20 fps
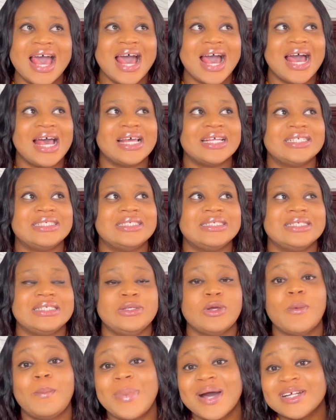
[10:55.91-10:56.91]
And
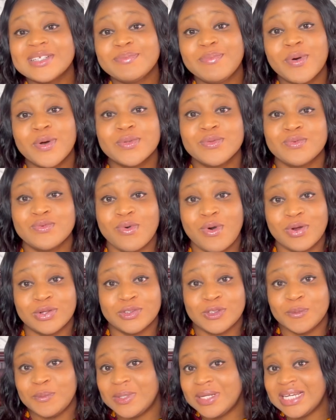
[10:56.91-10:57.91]
your passport will
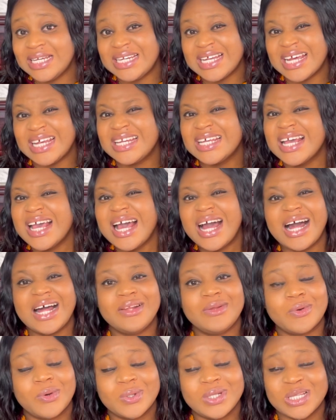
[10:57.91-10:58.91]
also be needed,
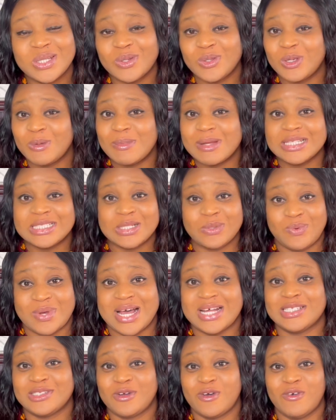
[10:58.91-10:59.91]
and other documents they will
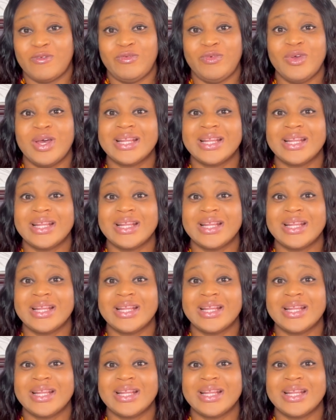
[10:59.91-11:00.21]
ask of you.